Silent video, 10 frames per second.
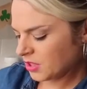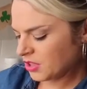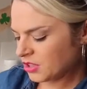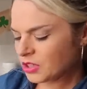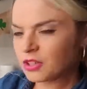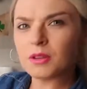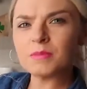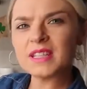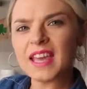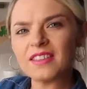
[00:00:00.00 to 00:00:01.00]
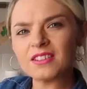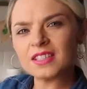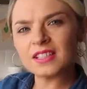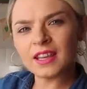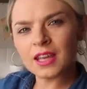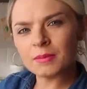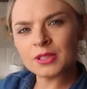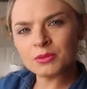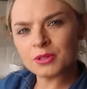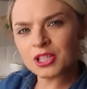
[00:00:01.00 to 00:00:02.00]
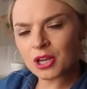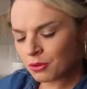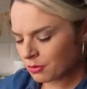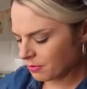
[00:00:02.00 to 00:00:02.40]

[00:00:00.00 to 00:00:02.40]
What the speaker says: Stir them together so they come into a dough.